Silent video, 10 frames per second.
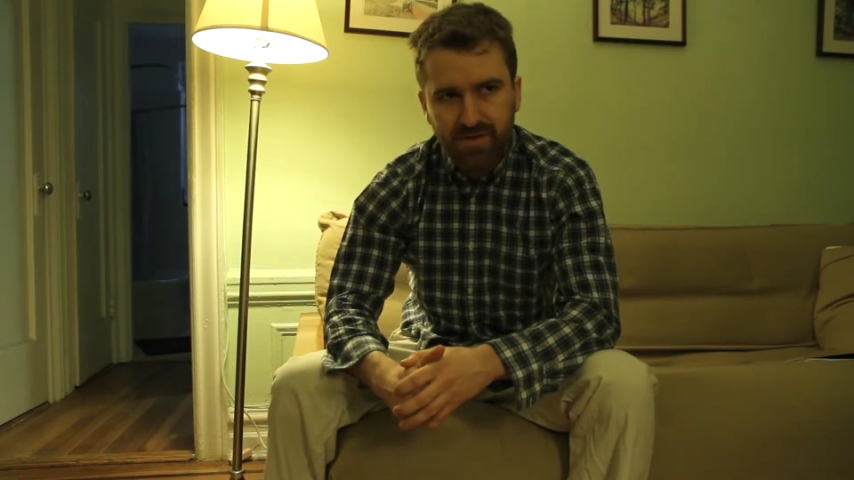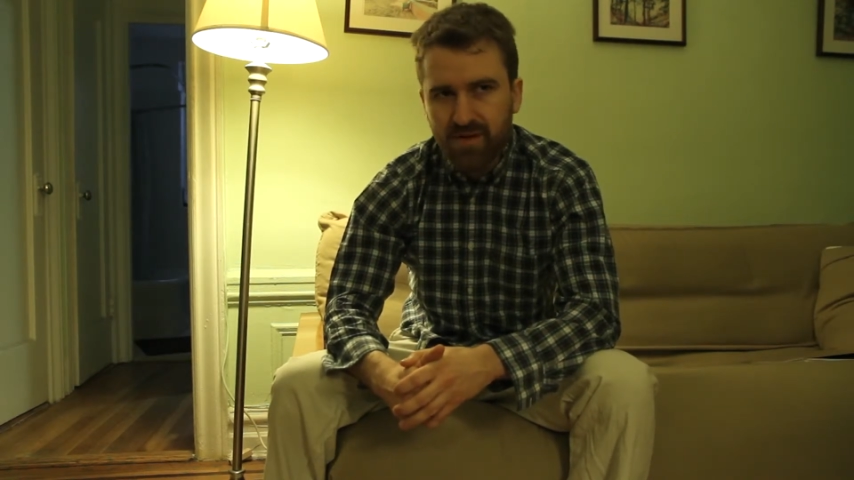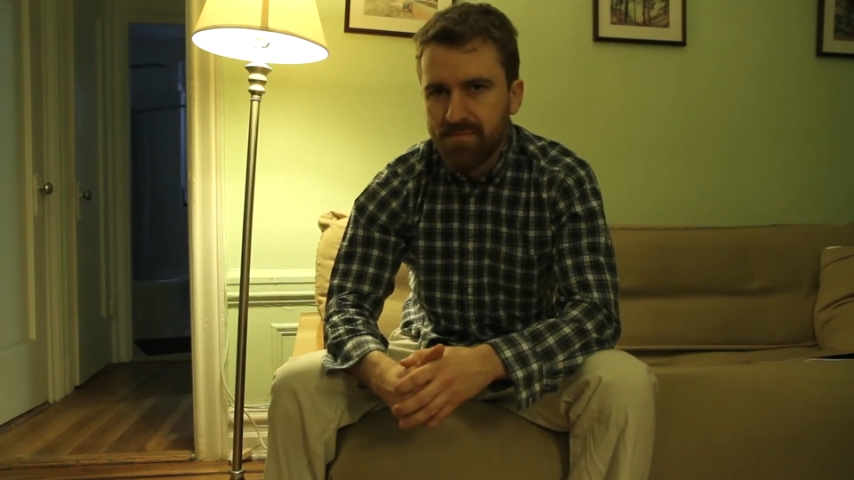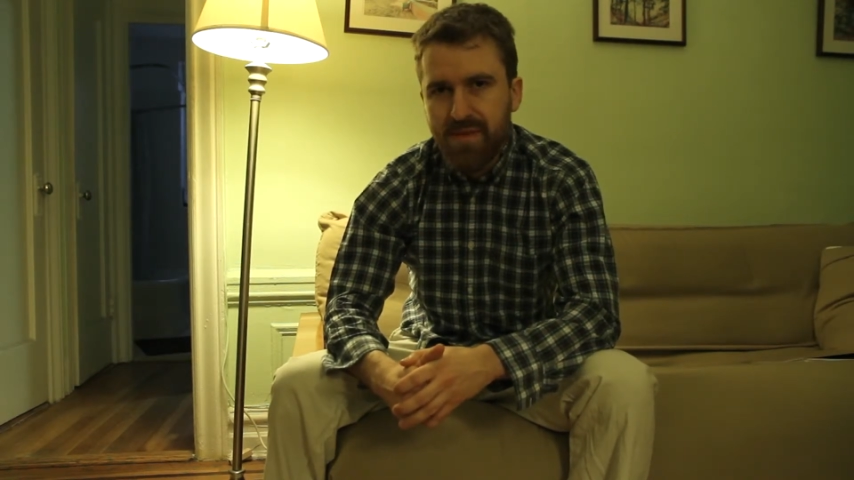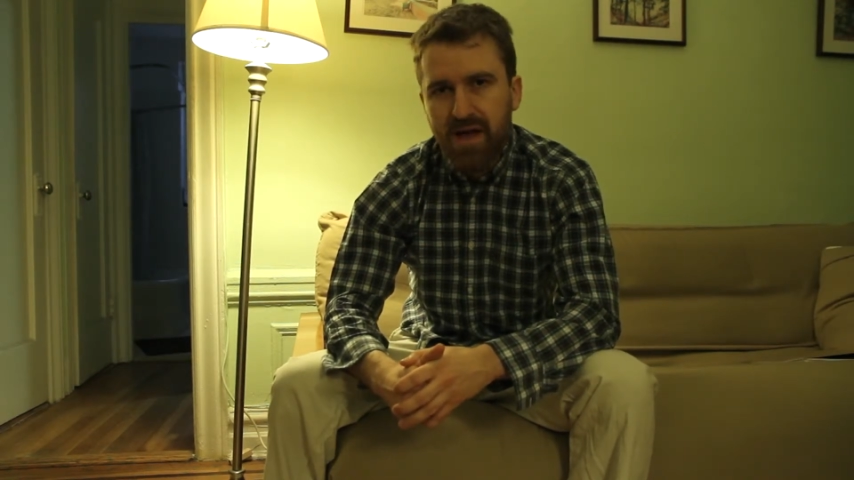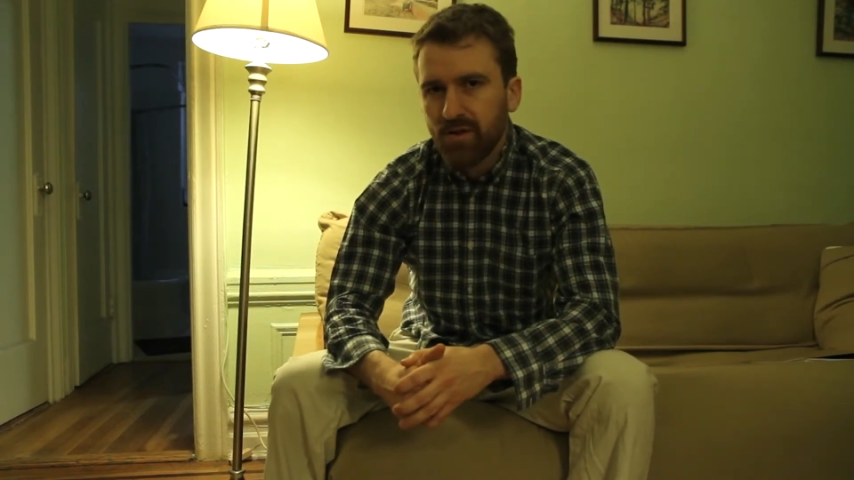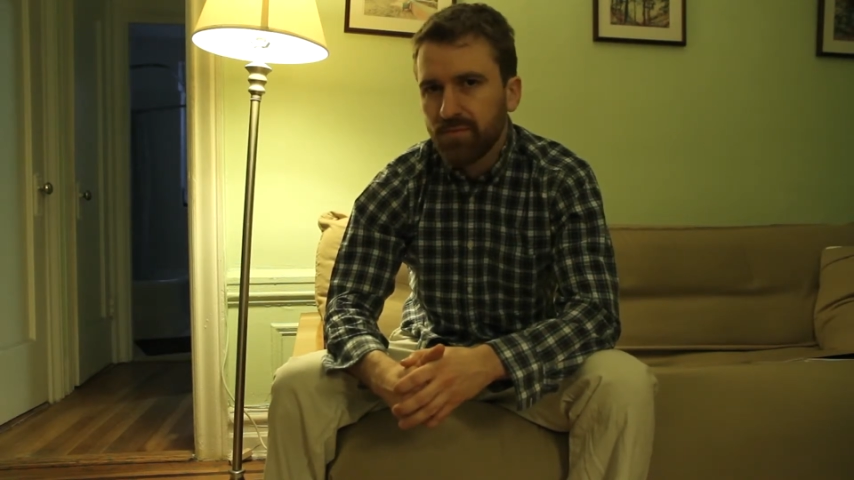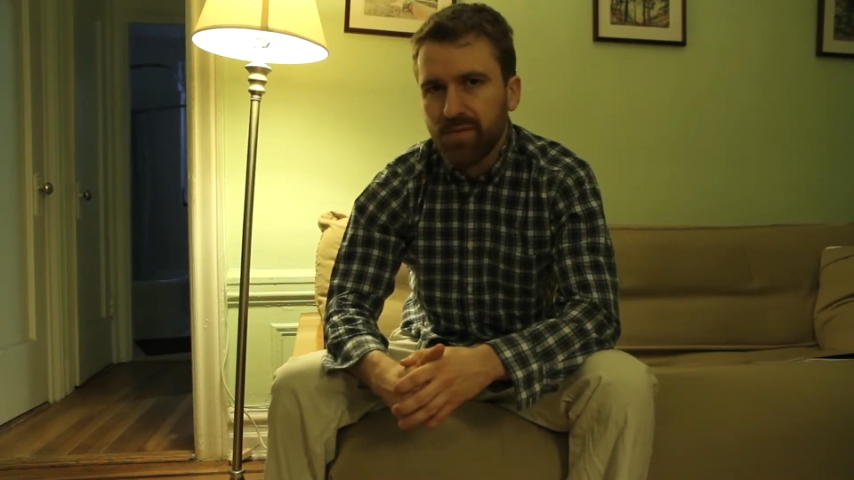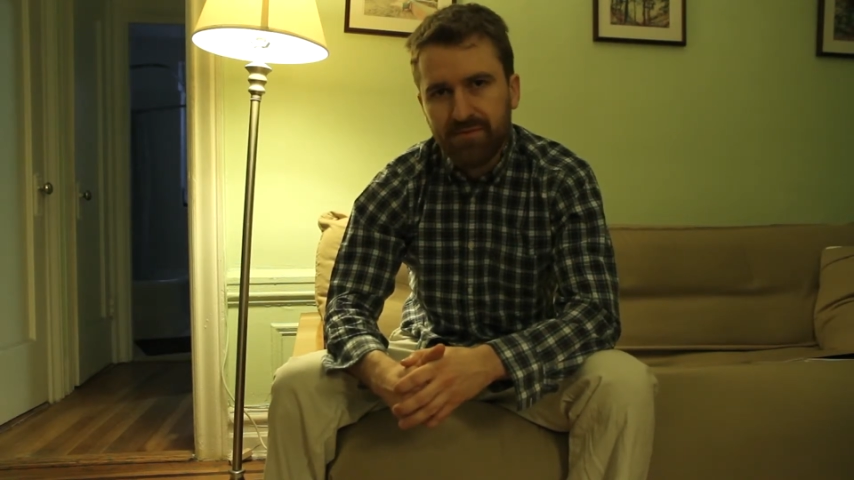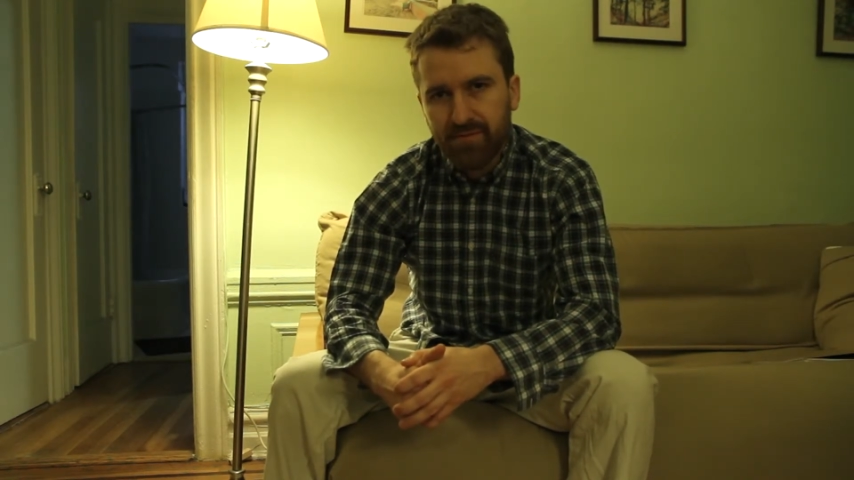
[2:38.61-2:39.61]
compelled
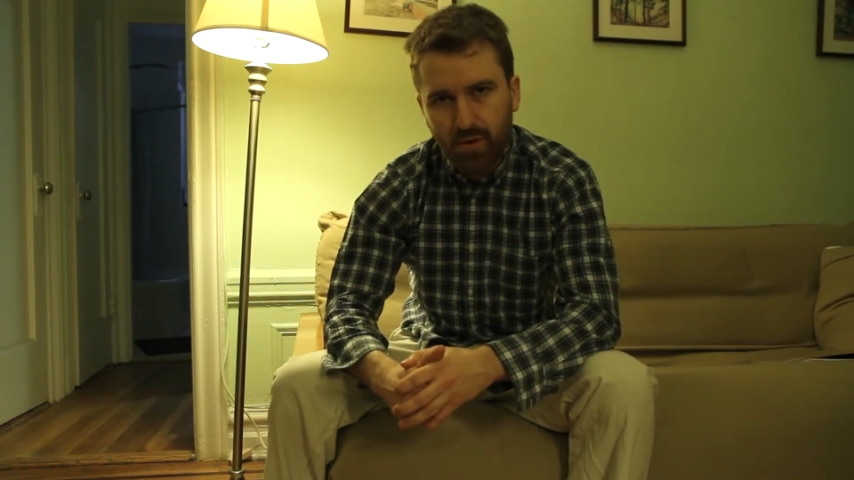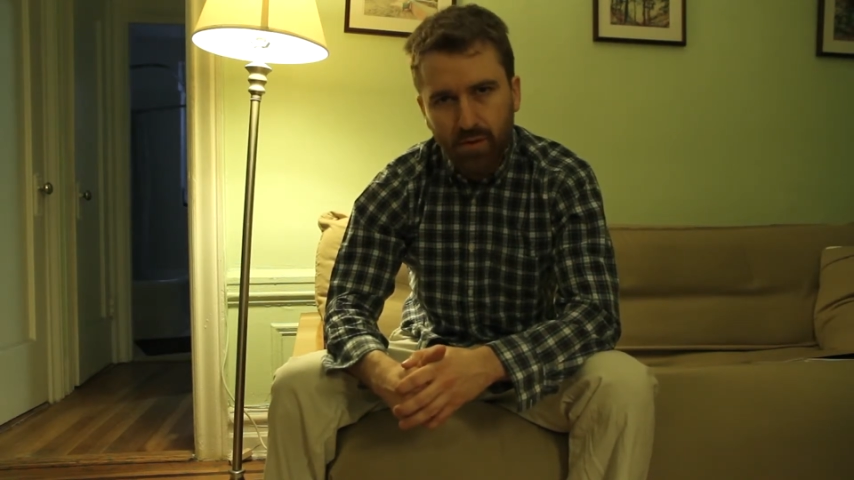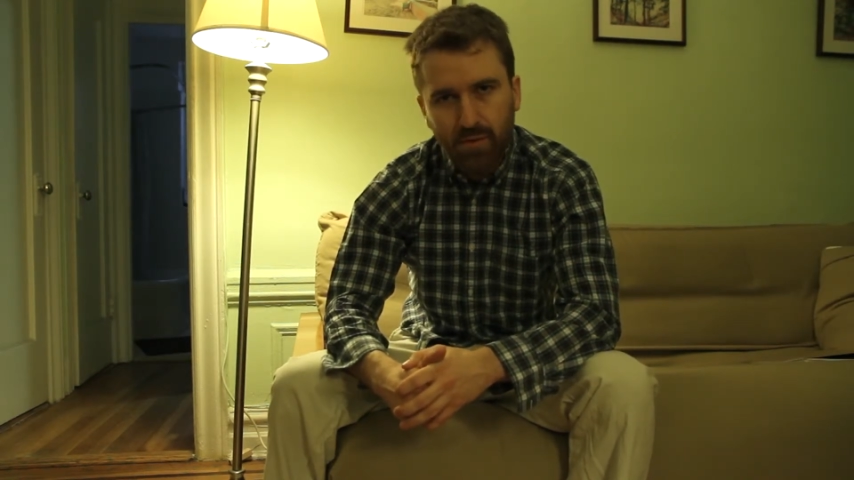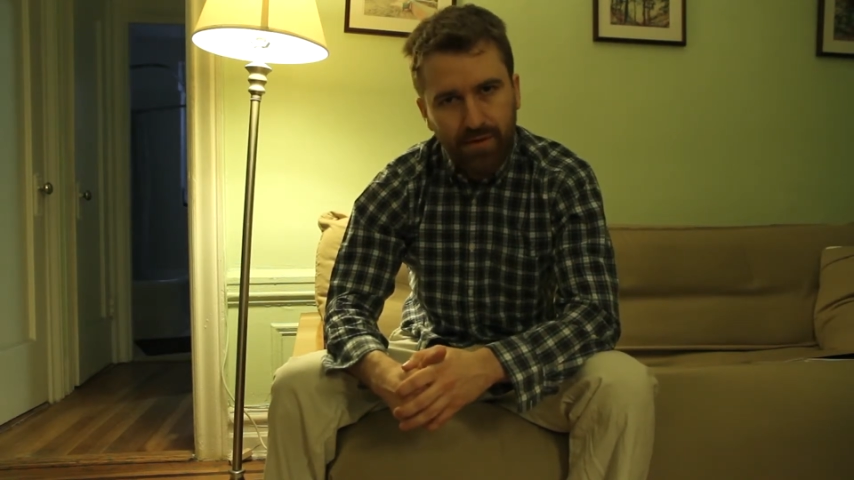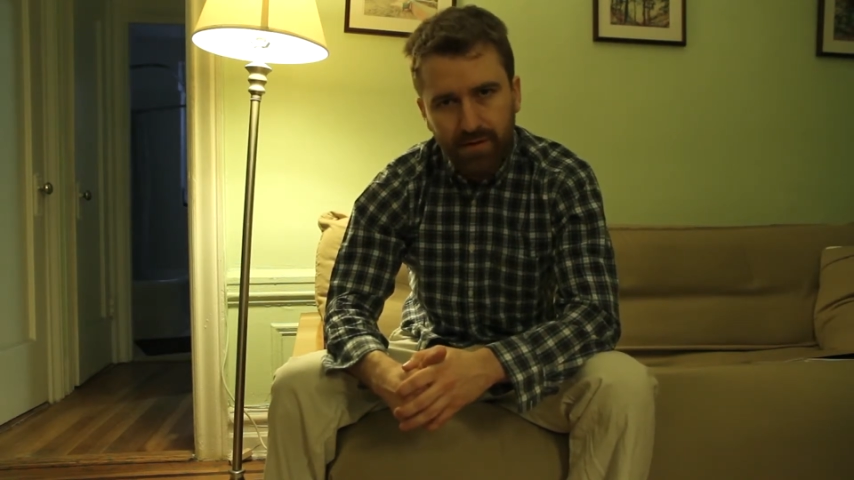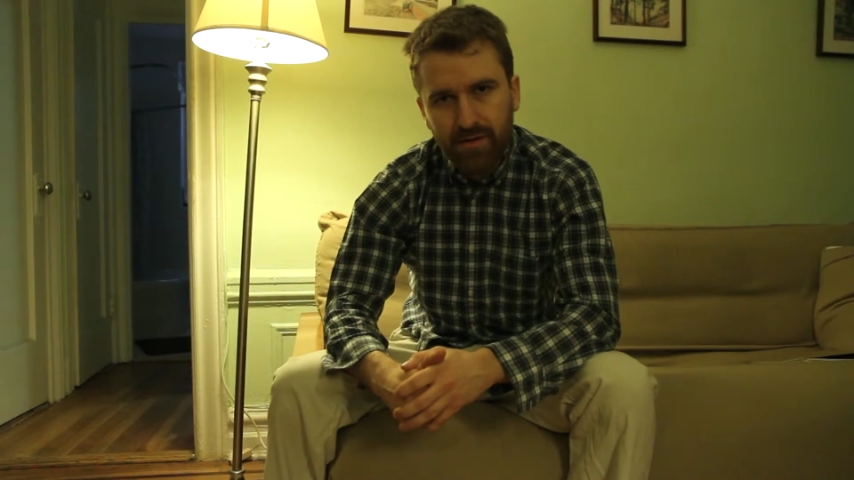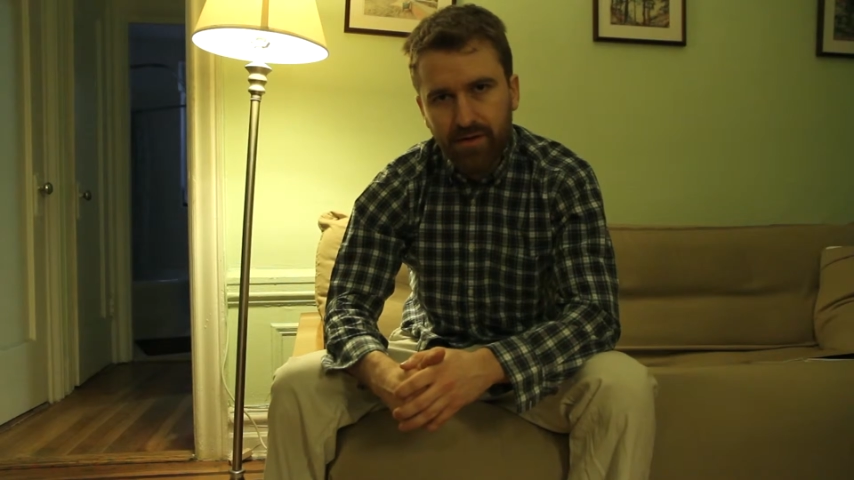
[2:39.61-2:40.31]
me forward,